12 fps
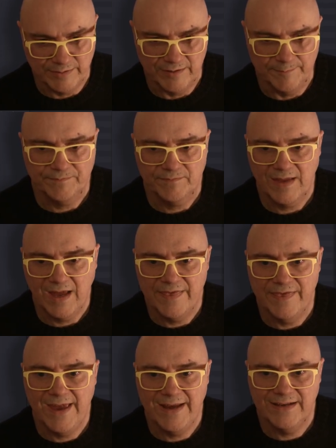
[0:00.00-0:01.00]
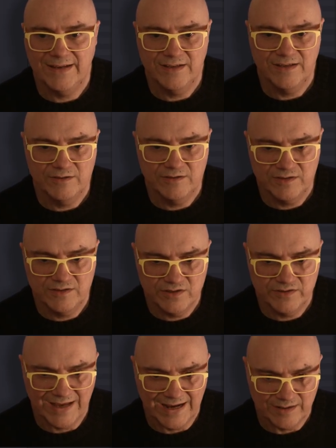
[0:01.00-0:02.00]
blah. And then just add a